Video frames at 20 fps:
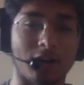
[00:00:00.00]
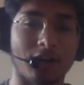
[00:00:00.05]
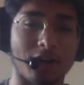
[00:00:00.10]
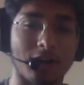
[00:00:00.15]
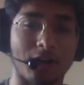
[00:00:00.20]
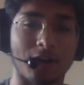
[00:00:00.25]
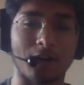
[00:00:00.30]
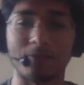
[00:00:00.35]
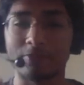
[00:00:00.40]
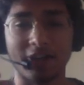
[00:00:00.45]
We
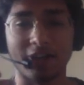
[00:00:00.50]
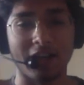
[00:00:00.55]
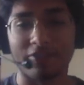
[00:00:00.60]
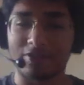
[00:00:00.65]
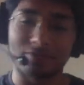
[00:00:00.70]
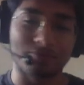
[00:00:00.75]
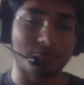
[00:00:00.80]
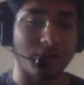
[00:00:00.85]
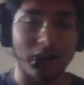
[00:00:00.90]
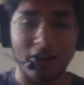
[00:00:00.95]
have
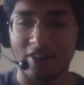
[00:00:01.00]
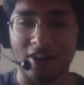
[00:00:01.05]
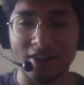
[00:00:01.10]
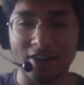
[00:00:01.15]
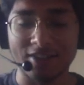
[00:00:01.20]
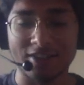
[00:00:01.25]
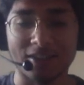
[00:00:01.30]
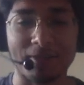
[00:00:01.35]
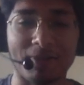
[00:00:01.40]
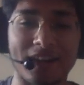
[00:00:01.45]
Avash
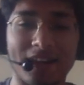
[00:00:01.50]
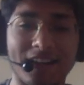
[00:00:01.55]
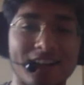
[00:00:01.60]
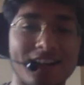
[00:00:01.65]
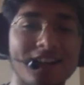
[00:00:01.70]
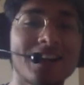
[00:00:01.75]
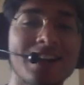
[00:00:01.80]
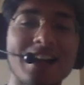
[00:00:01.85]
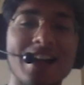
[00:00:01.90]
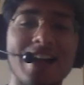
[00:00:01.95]
Deepaya,
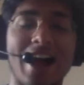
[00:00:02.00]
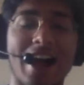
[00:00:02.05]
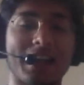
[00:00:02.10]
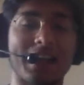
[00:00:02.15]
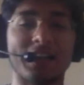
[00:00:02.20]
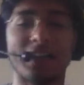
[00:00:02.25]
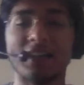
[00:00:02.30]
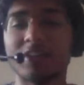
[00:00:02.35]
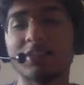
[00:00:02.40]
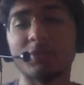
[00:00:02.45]
and in this
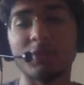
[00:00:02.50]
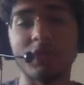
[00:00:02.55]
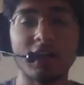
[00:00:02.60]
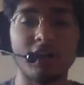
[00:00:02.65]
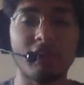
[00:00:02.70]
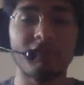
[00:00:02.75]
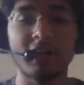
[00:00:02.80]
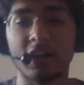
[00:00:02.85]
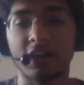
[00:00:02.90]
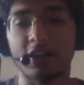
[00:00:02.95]
video, we are
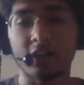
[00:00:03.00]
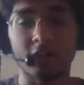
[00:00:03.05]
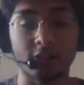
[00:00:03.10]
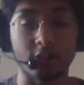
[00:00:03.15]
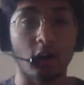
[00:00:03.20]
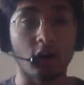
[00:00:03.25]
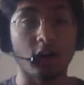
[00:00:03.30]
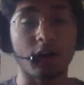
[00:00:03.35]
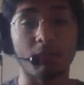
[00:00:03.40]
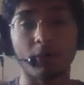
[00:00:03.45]
gonna talk
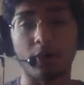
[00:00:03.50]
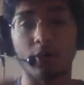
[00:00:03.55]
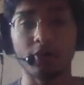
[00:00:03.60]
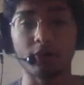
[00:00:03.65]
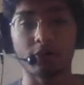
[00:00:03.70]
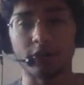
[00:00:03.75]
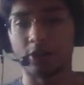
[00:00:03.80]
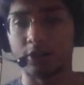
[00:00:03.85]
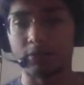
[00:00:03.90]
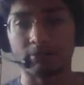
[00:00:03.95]
about
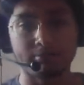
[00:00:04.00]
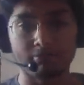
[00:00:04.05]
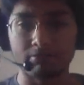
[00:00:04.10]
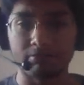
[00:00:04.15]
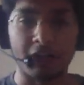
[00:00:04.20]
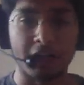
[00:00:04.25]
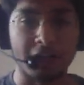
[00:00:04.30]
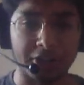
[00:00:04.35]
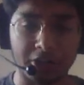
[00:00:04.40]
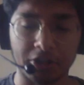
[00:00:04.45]

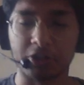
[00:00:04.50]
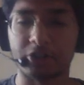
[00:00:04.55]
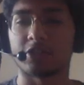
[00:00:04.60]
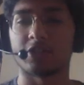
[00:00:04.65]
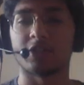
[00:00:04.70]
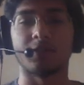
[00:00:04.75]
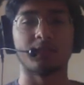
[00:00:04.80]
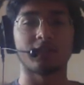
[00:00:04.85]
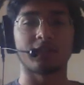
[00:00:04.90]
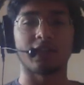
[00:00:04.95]
internships
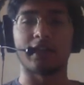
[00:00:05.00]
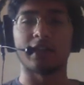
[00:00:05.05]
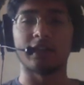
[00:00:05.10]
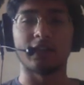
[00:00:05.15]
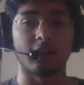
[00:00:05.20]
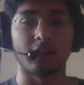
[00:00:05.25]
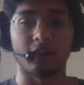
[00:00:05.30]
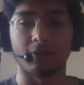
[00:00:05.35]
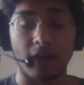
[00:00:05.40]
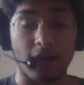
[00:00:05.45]
and
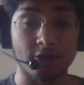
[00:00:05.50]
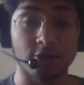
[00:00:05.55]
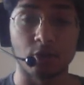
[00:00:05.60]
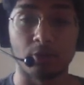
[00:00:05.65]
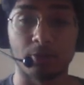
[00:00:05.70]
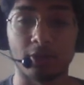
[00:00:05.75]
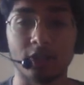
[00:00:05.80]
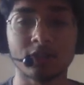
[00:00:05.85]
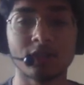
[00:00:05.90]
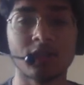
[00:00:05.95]

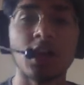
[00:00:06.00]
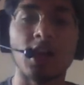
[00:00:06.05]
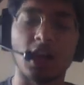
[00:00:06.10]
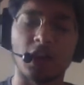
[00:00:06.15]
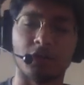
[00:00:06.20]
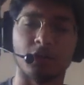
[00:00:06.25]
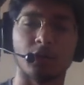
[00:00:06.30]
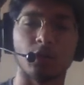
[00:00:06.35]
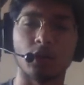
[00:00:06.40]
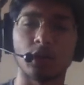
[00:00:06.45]
SOPs. If you don't
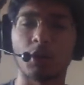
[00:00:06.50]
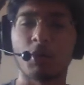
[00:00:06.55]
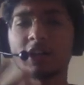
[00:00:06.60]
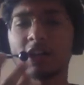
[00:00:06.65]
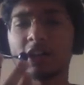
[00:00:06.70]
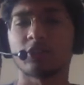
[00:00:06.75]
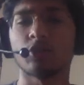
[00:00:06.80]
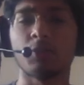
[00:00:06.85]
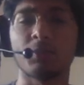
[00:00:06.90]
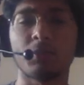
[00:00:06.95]
know what SOP
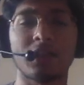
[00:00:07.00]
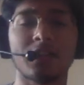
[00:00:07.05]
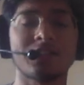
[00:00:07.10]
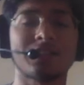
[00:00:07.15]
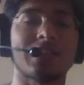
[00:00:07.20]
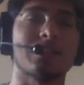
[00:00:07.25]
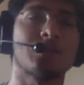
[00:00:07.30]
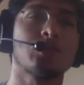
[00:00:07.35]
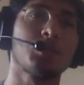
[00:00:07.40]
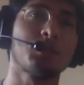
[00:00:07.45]

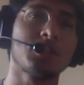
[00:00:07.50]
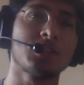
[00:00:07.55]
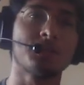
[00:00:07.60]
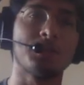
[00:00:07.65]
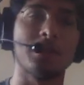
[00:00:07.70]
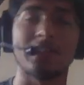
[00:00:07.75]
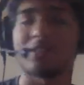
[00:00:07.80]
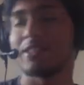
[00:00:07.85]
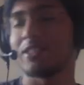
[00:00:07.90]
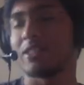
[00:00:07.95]
is
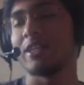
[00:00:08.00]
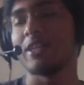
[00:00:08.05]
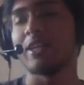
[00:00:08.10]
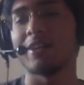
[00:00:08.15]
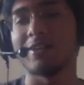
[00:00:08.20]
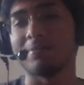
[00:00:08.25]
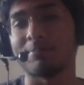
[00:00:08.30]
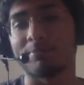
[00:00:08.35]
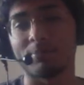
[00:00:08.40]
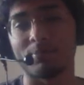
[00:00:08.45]
basically a
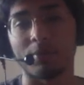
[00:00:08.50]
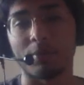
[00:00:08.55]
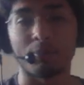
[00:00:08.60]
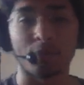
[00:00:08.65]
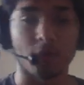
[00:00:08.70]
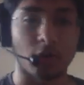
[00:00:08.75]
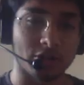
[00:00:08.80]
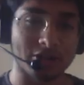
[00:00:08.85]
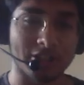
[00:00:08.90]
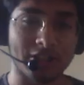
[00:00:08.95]

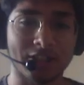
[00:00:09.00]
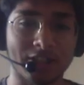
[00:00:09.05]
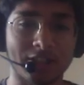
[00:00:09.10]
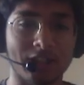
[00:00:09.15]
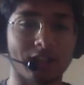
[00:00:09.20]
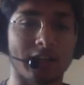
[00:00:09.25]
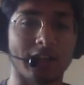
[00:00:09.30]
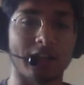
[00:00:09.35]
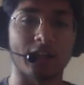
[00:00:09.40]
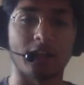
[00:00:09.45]
project, like
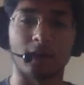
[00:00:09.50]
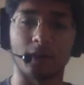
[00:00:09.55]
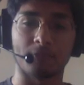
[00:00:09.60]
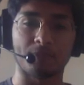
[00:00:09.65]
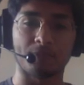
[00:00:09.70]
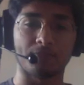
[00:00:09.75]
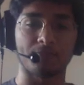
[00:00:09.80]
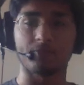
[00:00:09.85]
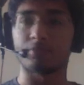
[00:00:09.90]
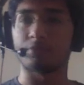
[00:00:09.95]
a
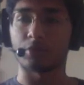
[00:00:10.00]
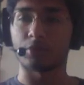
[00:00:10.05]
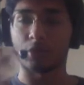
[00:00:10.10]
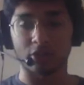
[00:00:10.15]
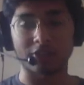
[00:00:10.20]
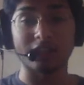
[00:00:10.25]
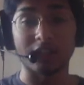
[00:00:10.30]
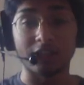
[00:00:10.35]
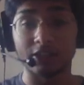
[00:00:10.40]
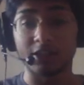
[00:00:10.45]
project
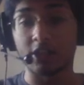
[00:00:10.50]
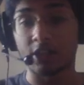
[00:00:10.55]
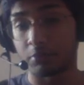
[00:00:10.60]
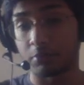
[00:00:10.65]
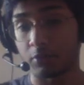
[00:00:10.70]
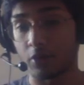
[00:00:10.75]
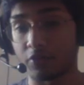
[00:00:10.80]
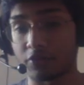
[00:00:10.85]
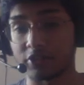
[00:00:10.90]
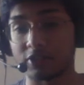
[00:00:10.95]
under a
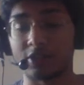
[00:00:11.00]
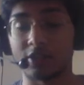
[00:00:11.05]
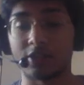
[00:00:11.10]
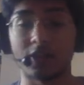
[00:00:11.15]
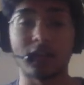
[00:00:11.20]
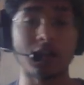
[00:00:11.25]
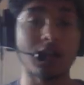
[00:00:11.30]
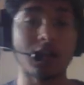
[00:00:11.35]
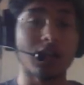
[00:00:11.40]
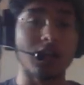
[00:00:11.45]
professor,
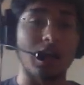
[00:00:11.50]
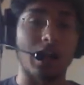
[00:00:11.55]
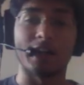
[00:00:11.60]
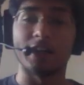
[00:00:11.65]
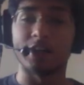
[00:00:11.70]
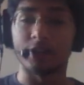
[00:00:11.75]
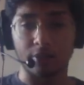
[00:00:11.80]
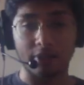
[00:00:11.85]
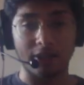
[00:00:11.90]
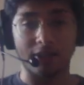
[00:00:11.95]
and you can
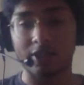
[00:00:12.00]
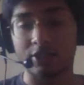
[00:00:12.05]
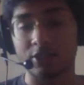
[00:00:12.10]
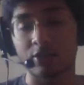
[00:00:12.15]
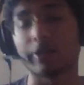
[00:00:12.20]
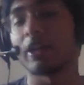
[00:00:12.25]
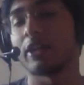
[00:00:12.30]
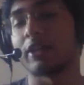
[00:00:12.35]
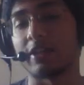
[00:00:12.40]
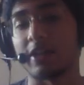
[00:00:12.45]
actually get
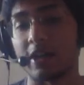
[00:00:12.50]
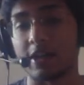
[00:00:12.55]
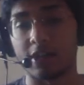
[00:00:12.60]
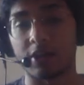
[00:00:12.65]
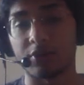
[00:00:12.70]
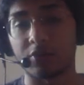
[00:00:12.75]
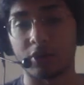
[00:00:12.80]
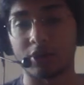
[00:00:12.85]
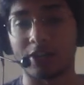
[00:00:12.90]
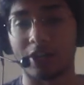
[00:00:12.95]
graded for
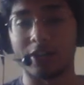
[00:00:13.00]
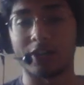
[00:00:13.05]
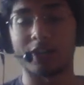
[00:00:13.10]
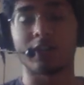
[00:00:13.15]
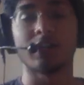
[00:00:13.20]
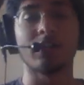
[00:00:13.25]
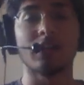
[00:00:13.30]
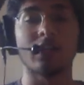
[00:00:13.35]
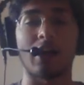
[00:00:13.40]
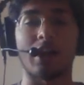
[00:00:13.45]
that,
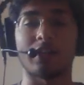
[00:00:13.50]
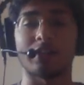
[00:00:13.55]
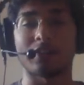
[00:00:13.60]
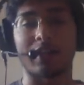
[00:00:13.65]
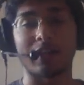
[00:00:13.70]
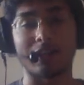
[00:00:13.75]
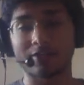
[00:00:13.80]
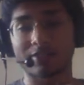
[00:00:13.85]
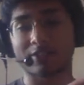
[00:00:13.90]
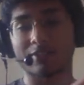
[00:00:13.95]
and that's
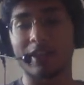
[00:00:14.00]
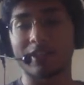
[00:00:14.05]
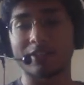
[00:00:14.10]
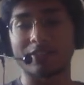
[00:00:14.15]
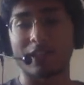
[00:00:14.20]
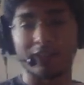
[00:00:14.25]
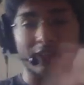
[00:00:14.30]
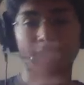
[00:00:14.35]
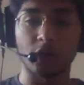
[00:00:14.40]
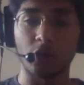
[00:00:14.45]
added to
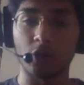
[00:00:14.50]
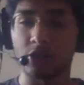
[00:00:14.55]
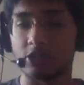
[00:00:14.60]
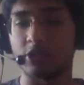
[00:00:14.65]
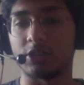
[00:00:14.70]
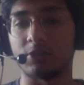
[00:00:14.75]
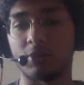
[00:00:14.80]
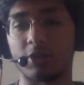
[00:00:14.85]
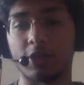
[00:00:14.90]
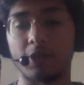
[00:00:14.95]
your GPA.